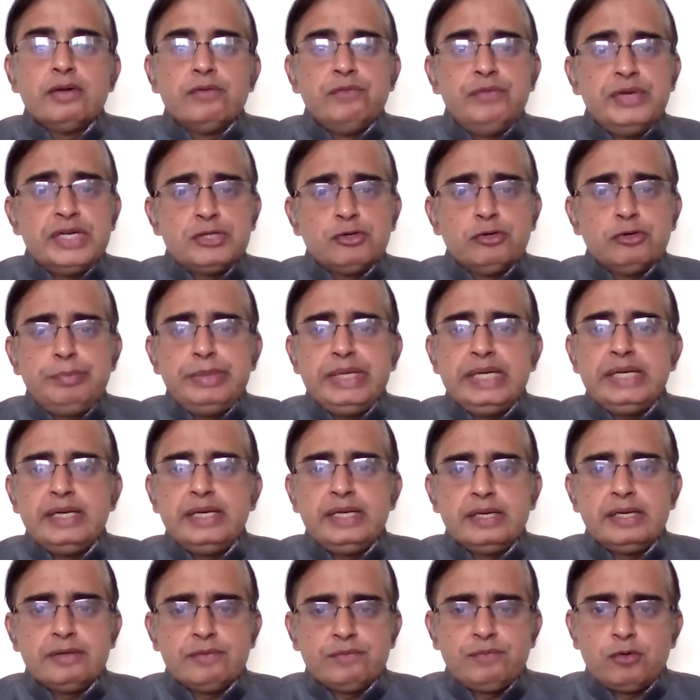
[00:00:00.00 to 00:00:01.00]
We should
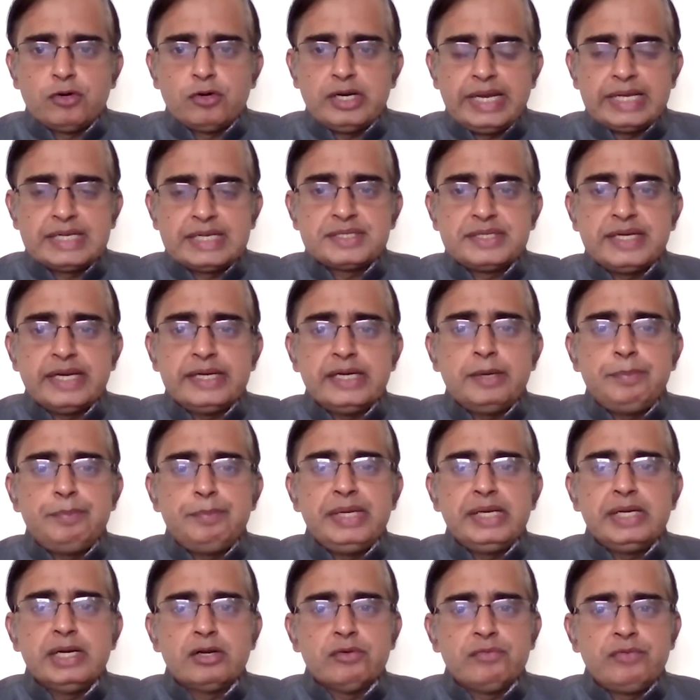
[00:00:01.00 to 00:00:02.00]
be in for an extended
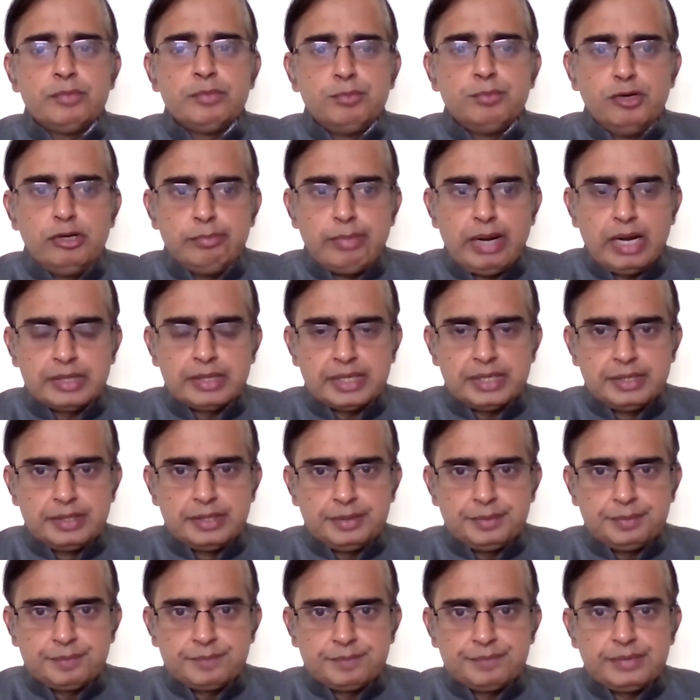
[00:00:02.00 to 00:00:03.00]
period of a bull market,
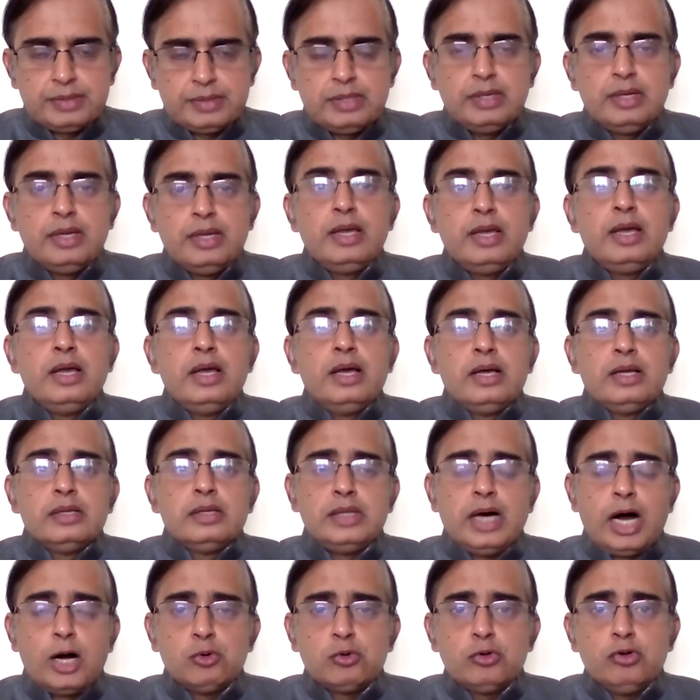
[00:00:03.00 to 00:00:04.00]

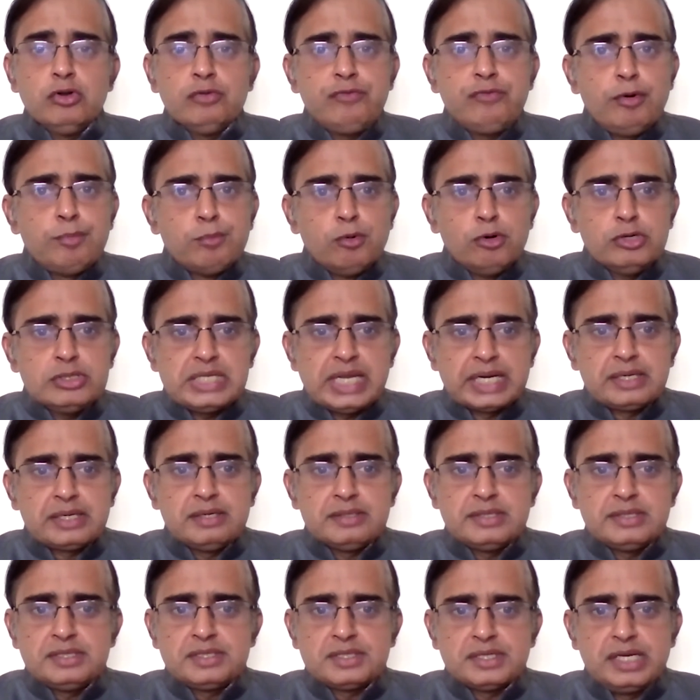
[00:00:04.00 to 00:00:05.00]
the outlook for most
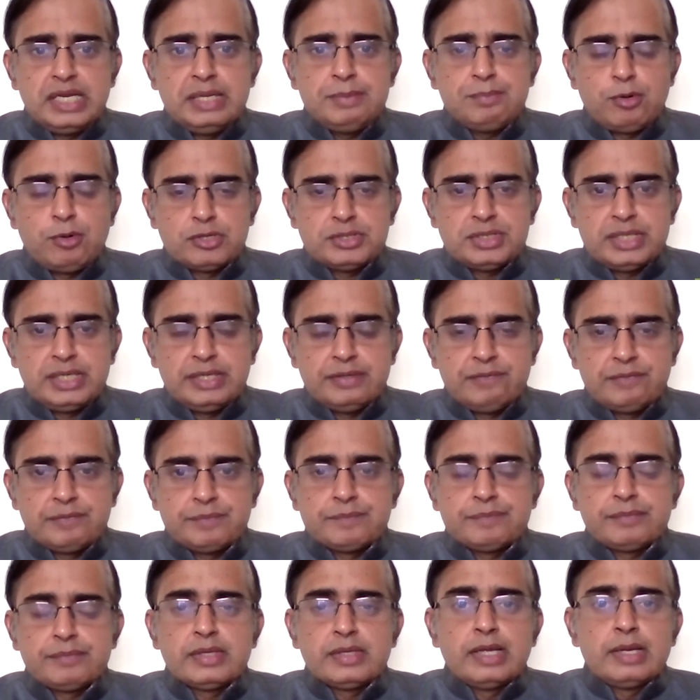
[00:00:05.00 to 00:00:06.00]
sectors is turning positive,
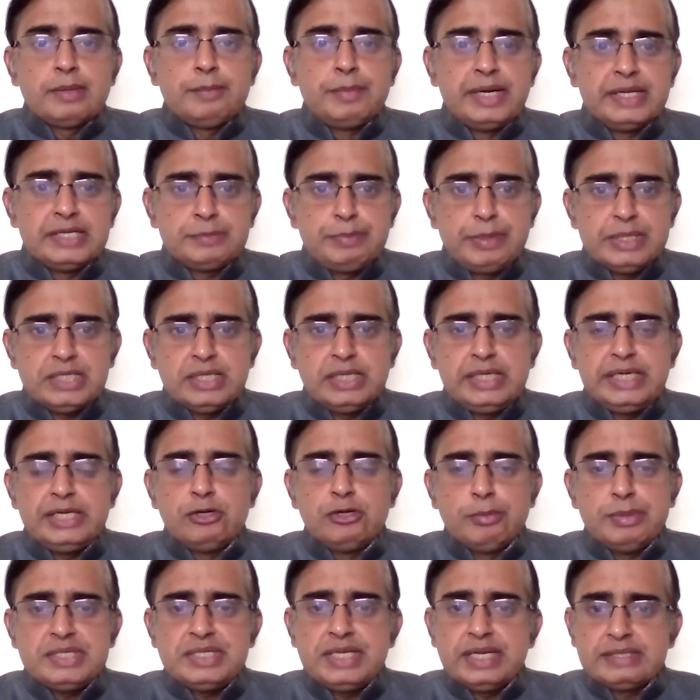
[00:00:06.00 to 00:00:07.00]
but especially
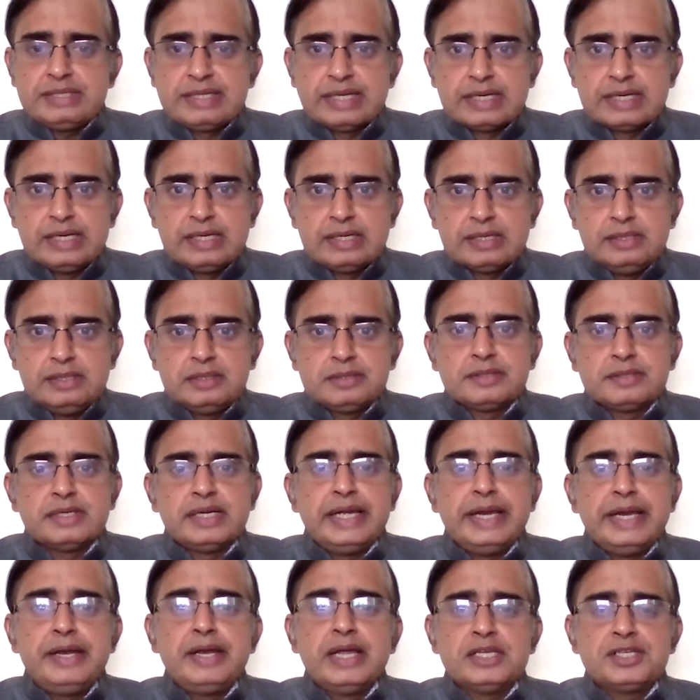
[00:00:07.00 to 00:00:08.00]
domestic cyclicals,
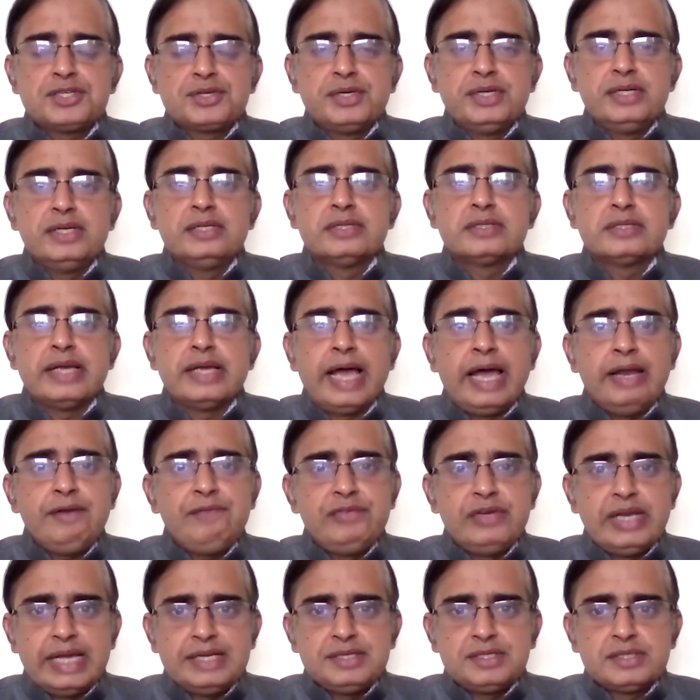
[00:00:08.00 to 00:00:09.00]
industrials,
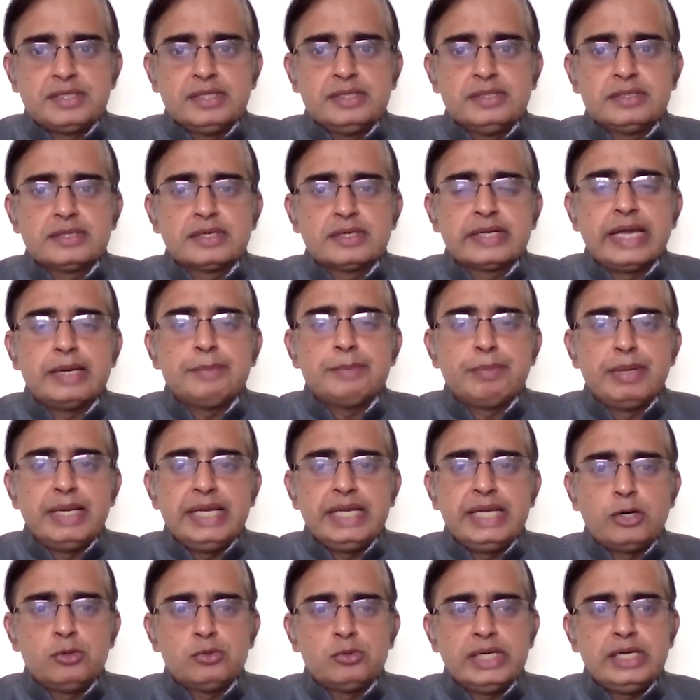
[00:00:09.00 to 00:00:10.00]
and financials can
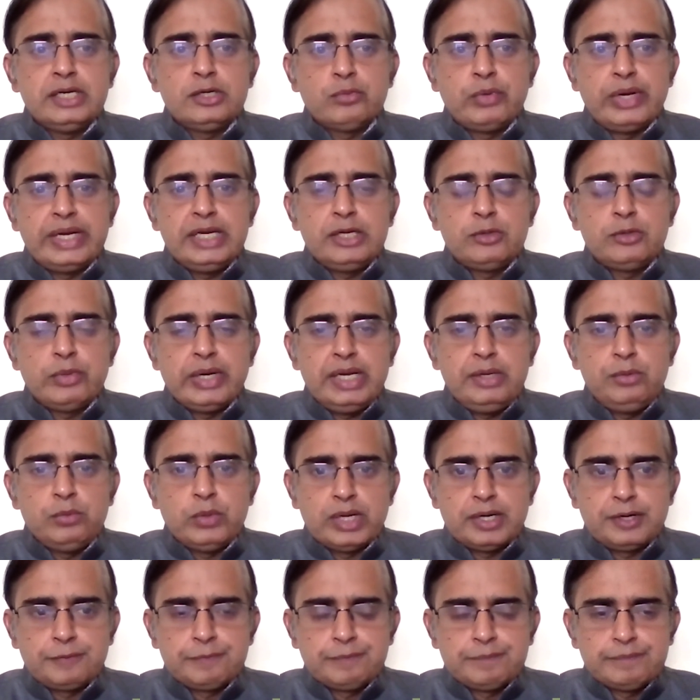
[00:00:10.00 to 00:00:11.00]
play out in
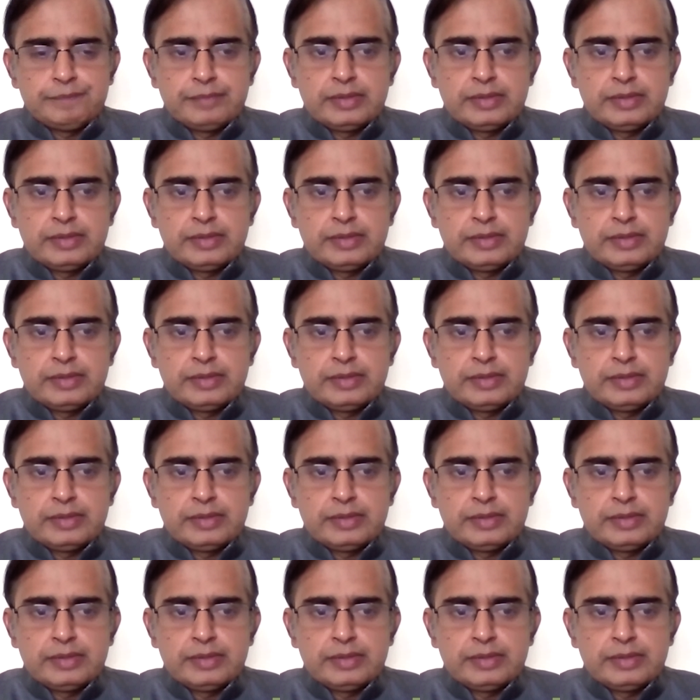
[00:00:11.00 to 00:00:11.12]
2021.